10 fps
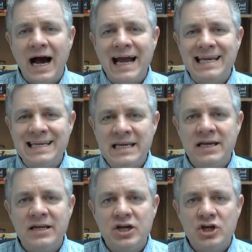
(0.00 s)
I
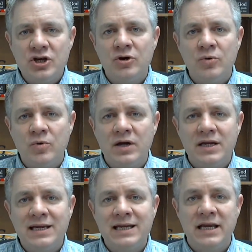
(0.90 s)
need you
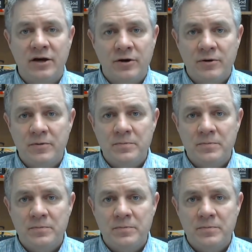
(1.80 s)
near.